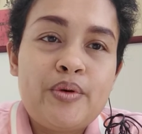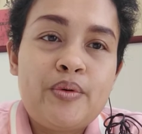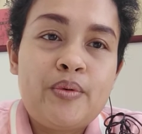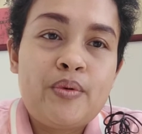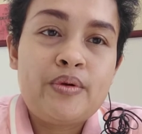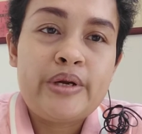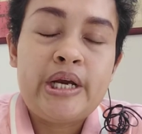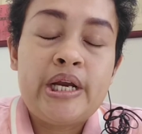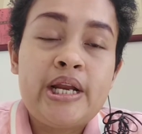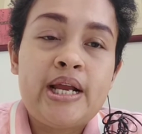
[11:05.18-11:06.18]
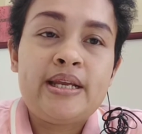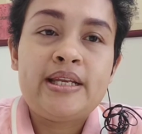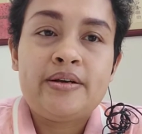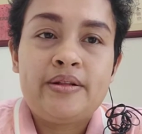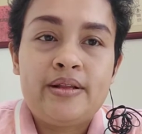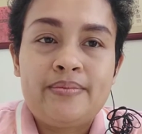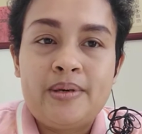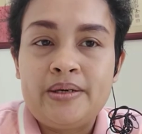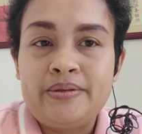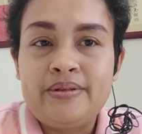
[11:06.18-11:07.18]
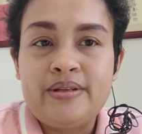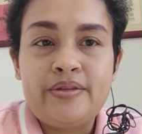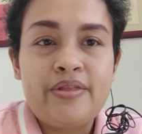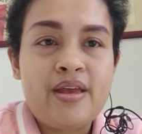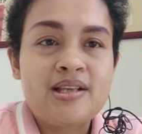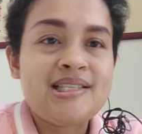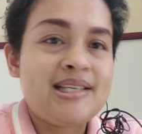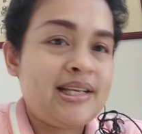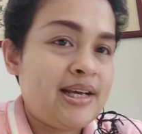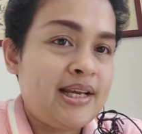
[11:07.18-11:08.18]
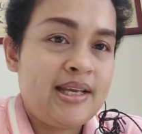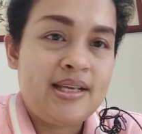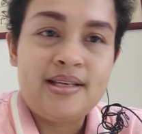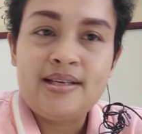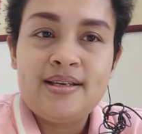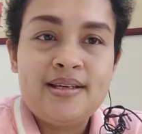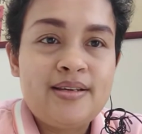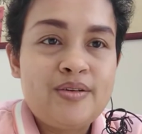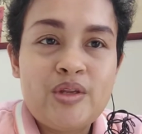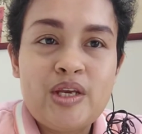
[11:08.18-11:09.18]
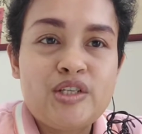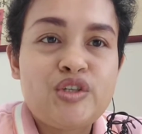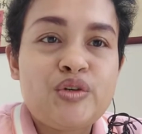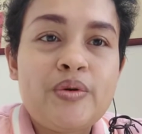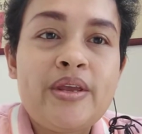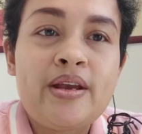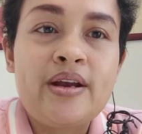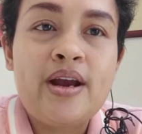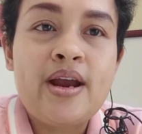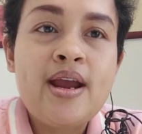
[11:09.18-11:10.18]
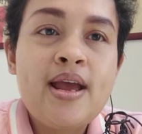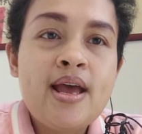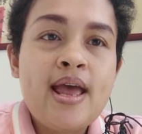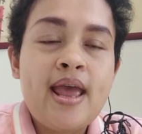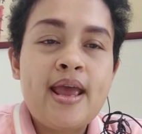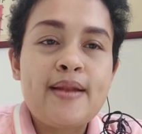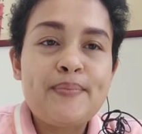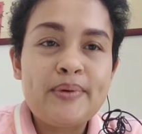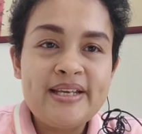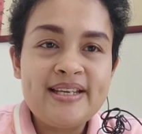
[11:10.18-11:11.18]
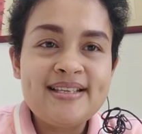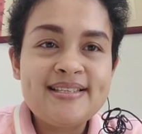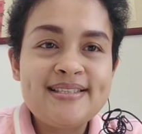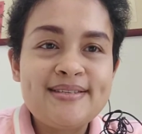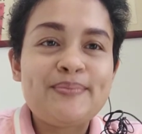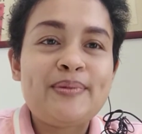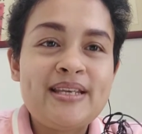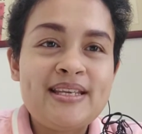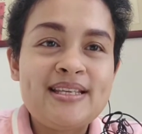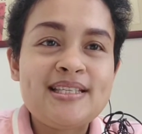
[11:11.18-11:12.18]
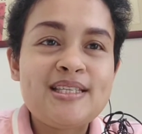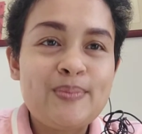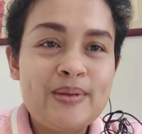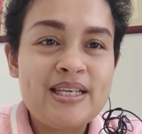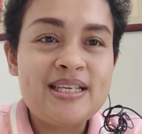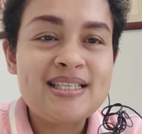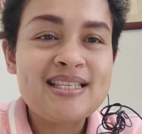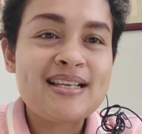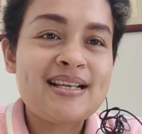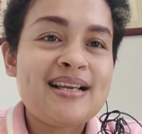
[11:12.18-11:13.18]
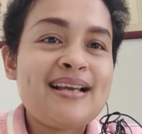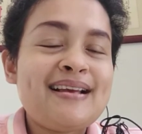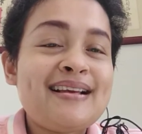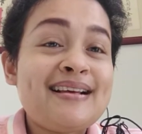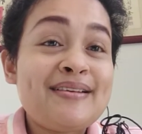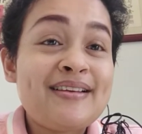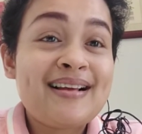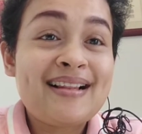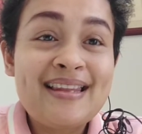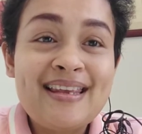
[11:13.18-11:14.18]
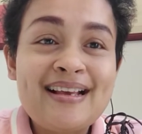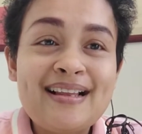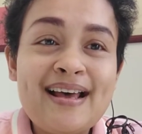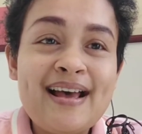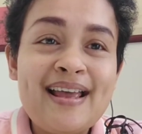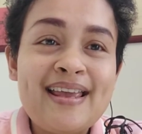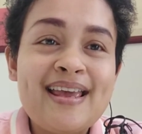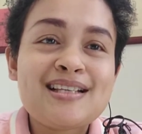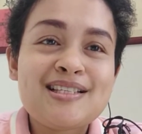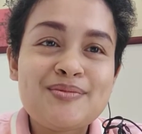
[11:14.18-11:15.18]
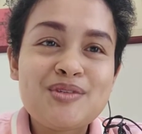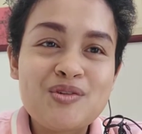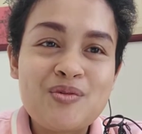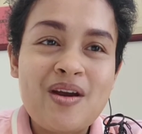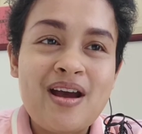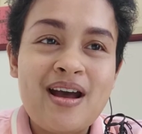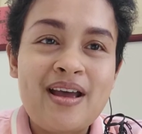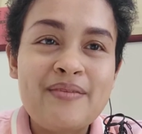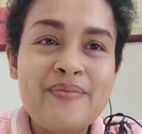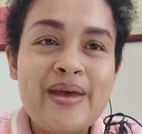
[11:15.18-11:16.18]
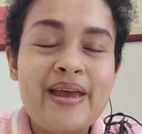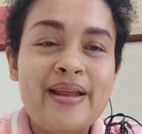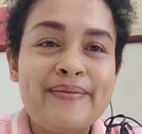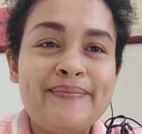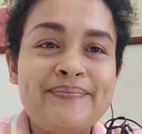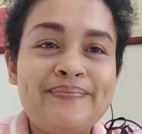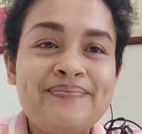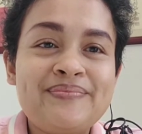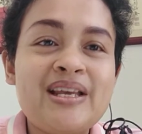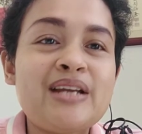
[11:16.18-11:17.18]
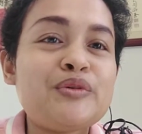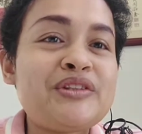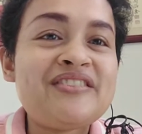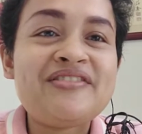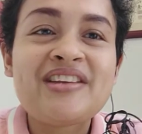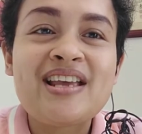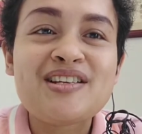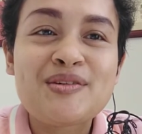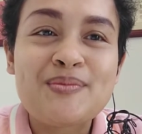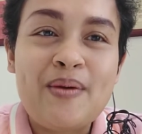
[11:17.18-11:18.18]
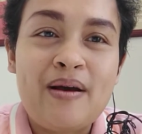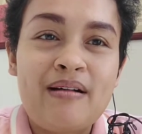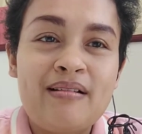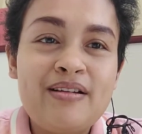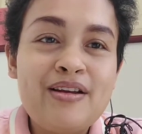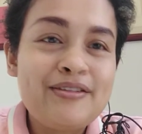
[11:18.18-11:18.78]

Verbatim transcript: you learn a little about the things that I teach you here. And please, please, please click like and subscribe and the notification bell